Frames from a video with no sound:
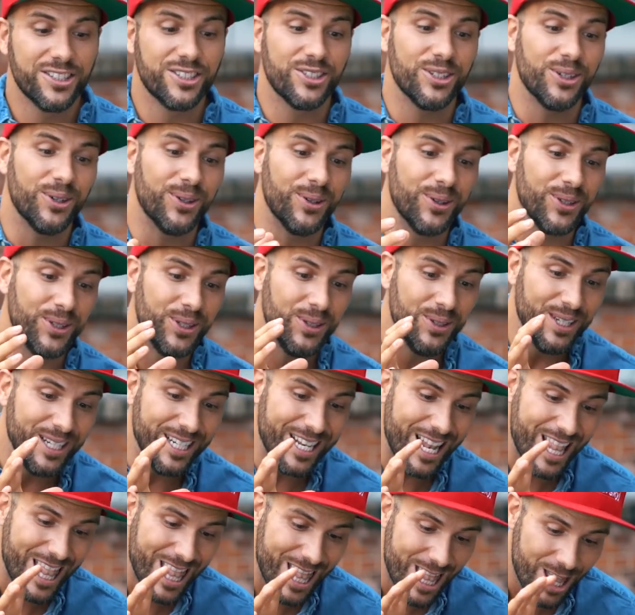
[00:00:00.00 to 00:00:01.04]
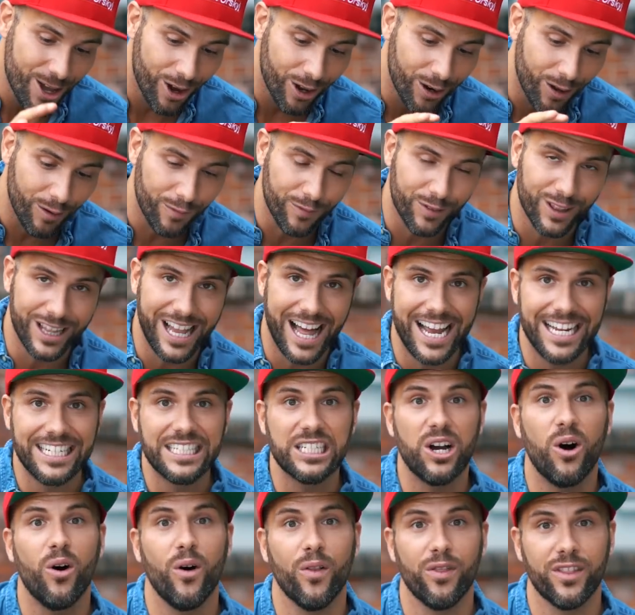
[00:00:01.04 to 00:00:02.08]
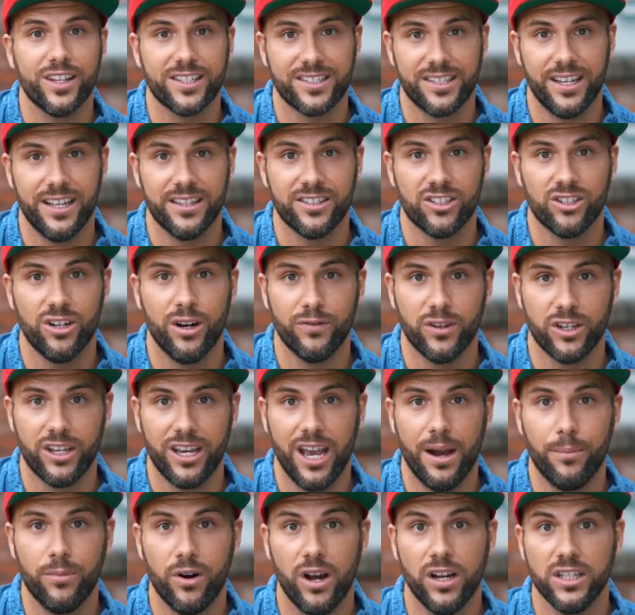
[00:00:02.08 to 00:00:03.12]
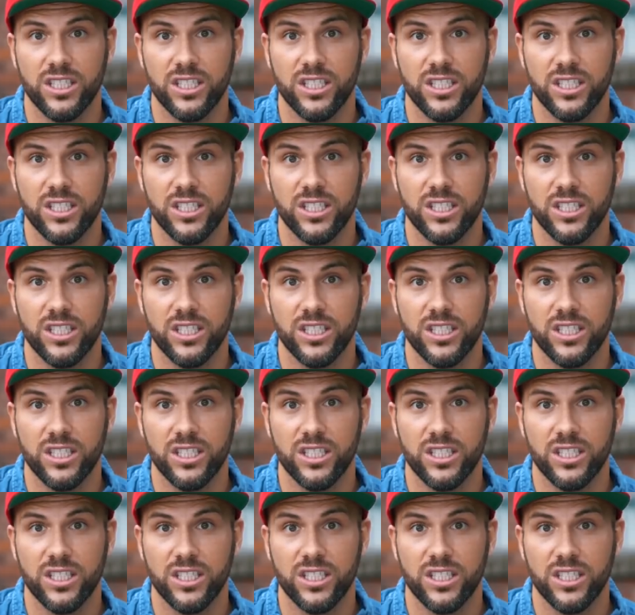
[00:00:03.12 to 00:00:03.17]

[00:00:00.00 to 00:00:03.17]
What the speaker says: so you need a lot of light on the sensor of your camera,